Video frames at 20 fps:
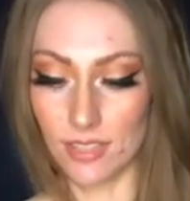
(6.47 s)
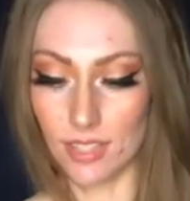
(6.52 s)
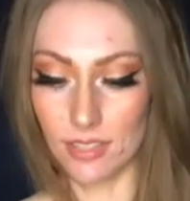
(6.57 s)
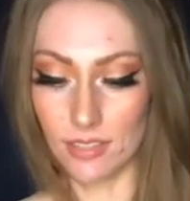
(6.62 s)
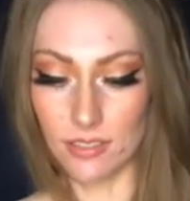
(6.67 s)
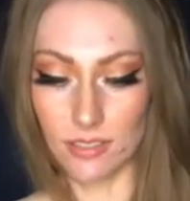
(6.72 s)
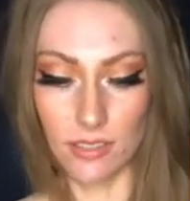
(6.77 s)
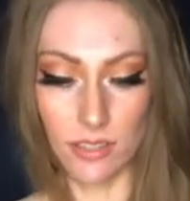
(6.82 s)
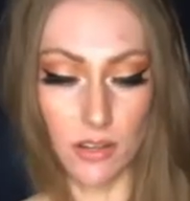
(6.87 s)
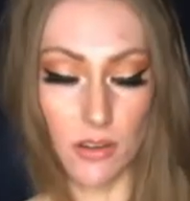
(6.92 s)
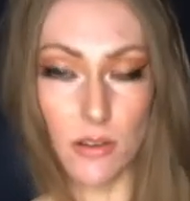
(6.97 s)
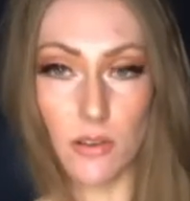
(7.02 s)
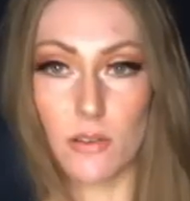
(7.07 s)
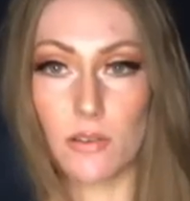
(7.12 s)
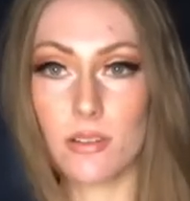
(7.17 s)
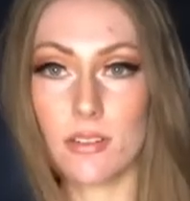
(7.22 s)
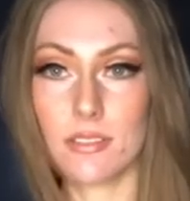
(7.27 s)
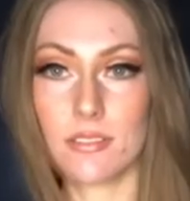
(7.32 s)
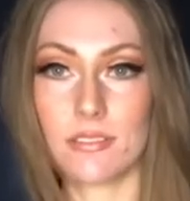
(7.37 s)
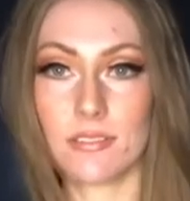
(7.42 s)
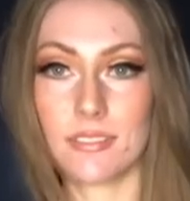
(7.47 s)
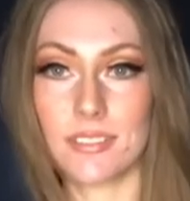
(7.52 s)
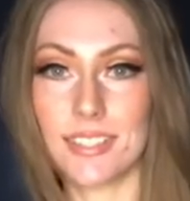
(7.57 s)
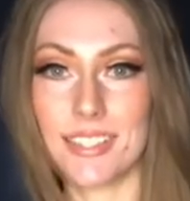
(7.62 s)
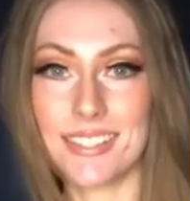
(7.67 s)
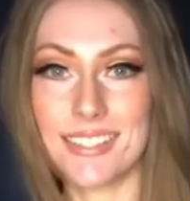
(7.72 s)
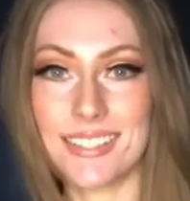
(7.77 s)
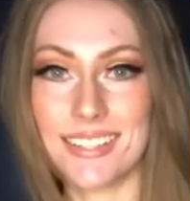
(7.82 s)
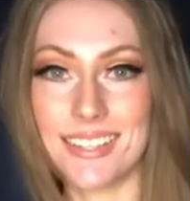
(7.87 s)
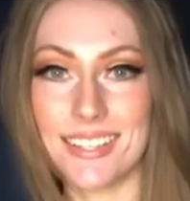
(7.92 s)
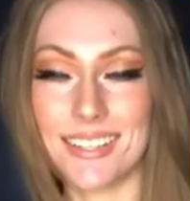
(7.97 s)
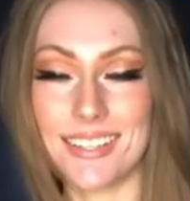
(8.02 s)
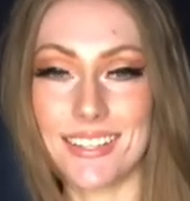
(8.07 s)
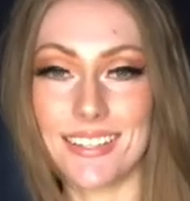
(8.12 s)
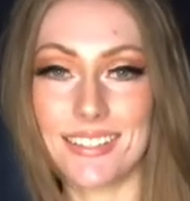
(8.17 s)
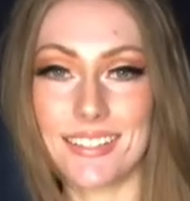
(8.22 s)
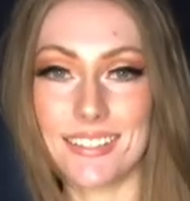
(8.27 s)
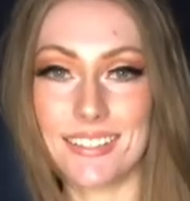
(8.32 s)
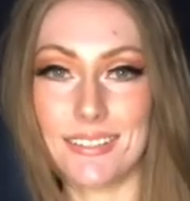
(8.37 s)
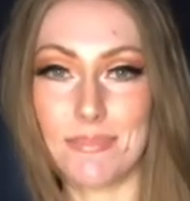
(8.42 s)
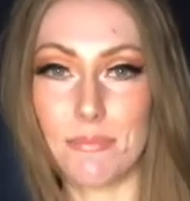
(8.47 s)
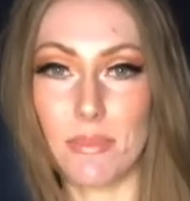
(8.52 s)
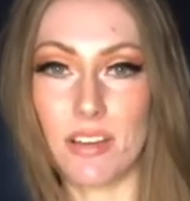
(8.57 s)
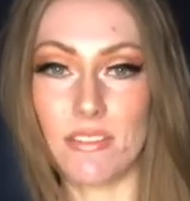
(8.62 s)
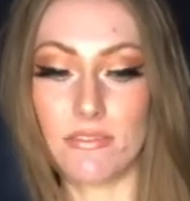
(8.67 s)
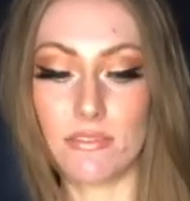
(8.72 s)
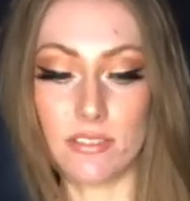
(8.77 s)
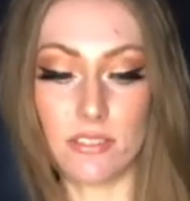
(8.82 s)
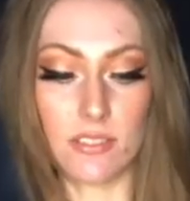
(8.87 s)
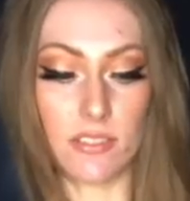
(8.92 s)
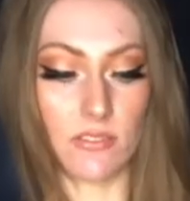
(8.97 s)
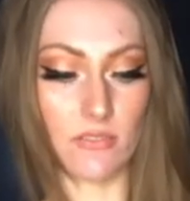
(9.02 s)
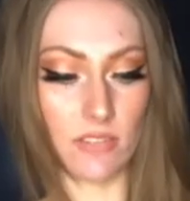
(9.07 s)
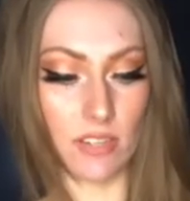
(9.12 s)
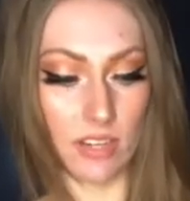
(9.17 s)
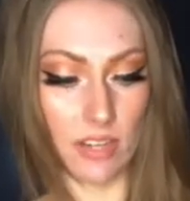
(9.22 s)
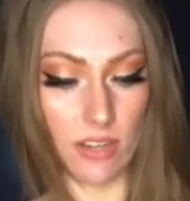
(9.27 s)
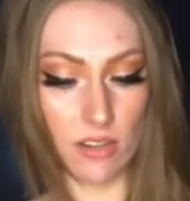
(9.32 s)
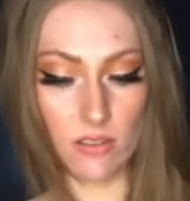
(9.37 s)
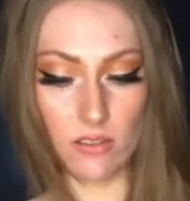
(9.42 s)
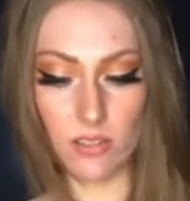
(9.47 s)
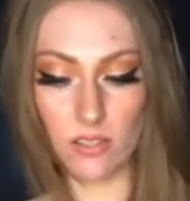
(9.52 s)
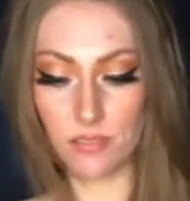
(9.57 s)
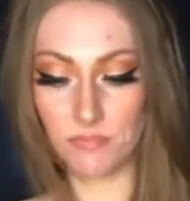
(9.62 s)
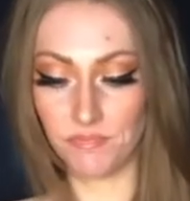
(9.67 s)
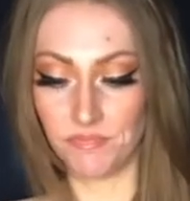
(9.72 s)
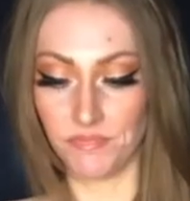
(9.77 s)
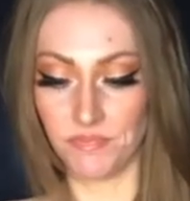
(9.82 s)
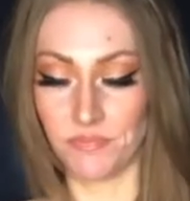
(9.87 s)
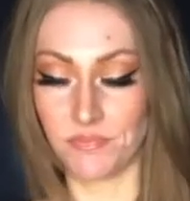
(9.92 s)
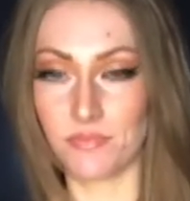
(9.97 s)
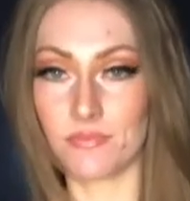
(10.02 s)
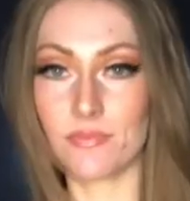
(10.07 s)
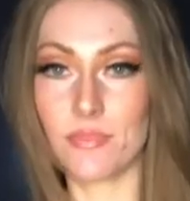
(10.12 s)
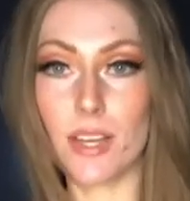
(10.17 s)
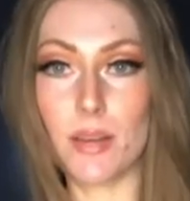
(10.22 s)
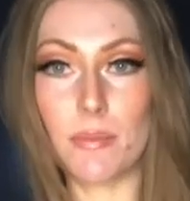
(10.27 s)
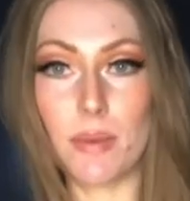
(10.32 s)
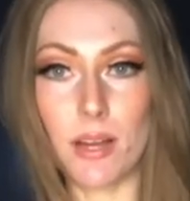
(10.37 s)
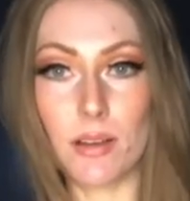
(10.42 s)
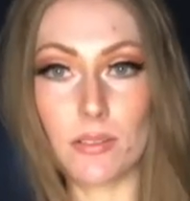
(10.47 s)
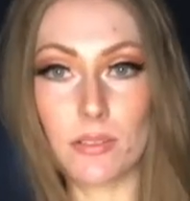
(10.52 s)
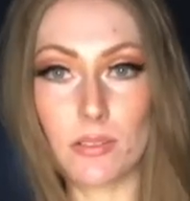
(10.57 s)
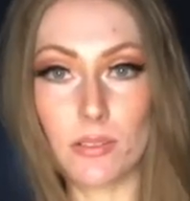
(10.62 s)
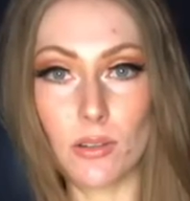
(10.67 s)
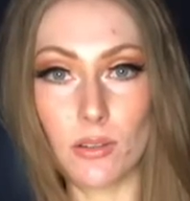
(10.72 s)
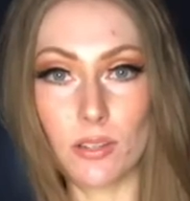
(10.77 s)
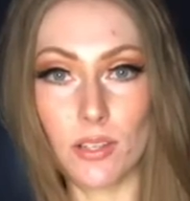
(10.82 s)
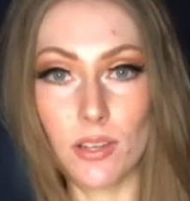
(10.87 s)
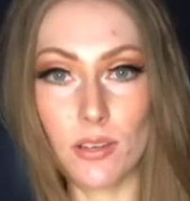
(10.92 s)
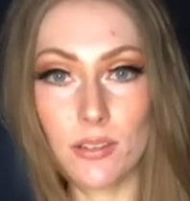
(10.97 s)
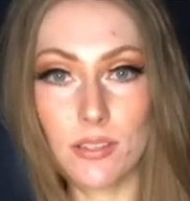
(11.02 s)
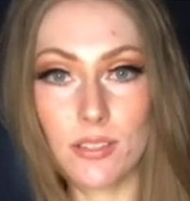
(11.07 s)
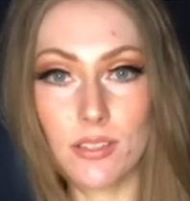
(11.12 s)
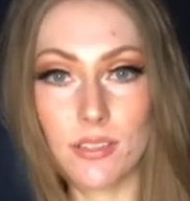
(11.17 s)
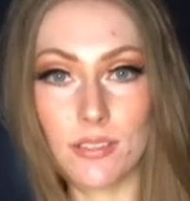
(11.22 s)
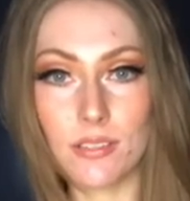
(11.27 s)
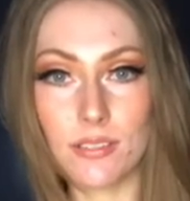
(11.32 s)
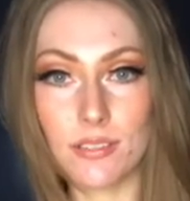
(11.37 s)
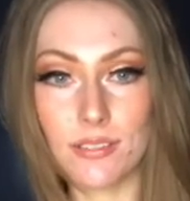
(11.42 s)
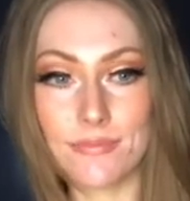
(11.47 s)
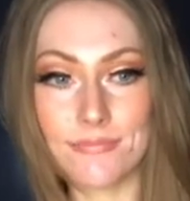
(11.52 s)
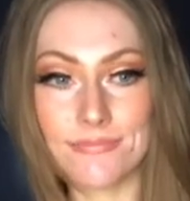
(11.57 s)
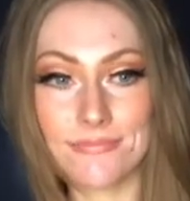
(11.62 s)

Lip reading: So this is my first video about scoliosis.